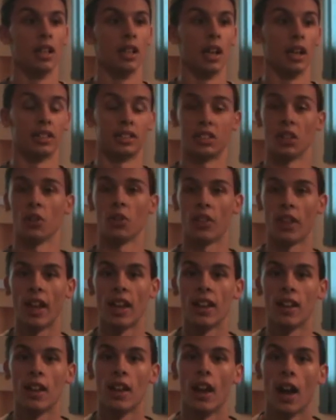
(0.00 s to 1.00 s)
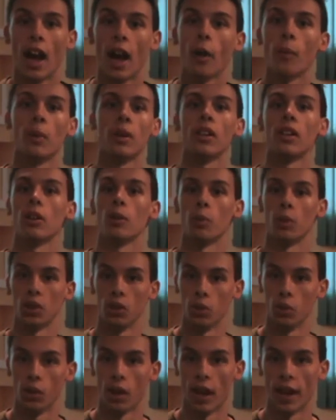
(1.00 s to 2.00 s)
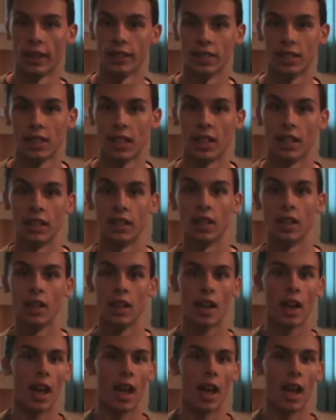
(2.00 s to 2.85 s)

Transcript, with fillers: Until then, I want to hear what you guys think.